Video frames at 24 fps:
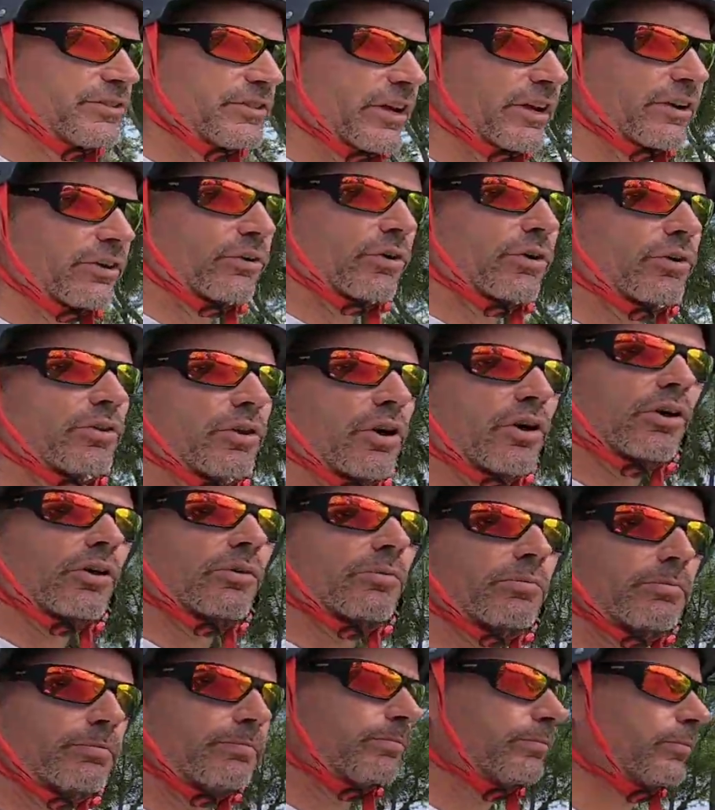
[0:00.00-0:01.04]
center on our
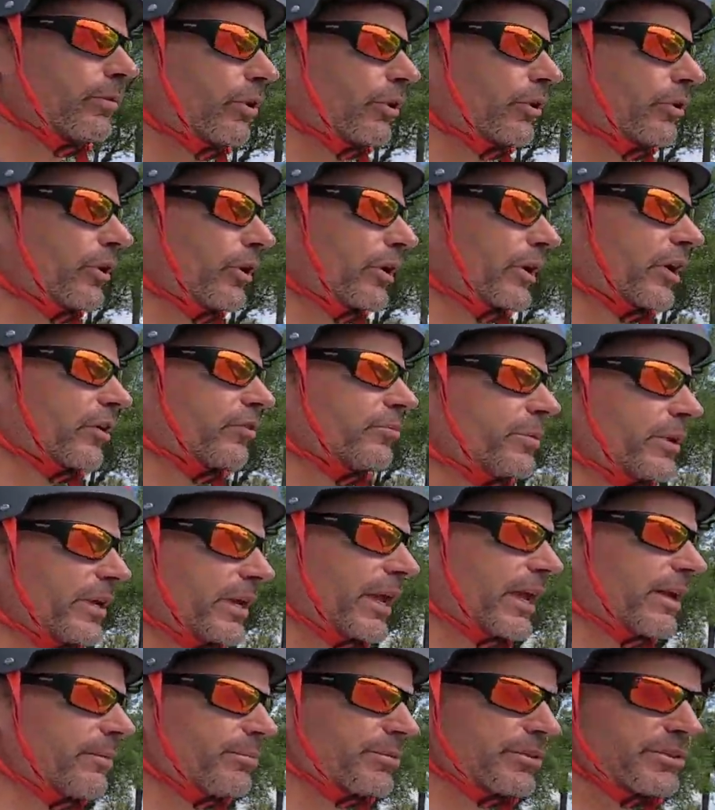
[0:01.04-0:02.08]
on our government
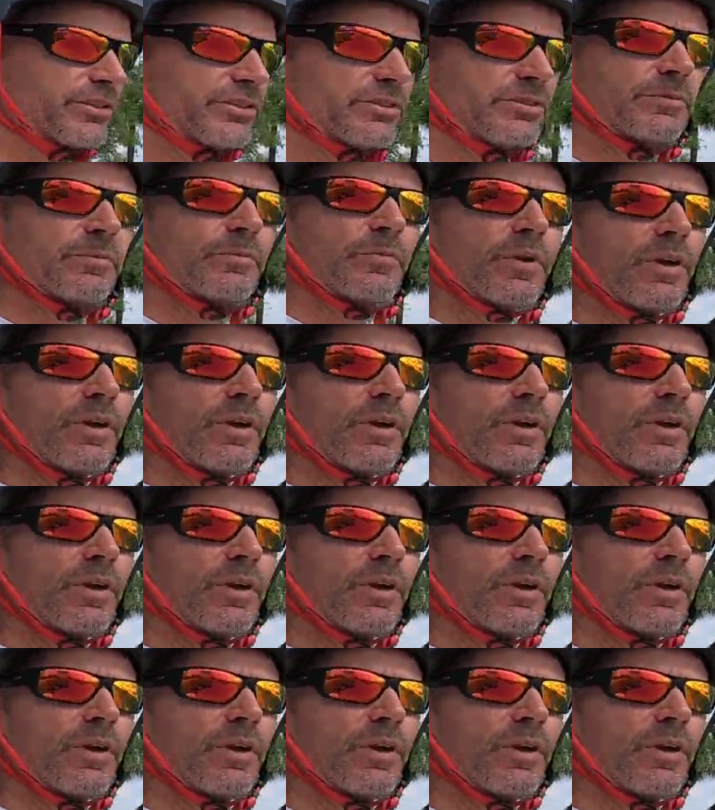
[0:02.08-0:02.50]
campus,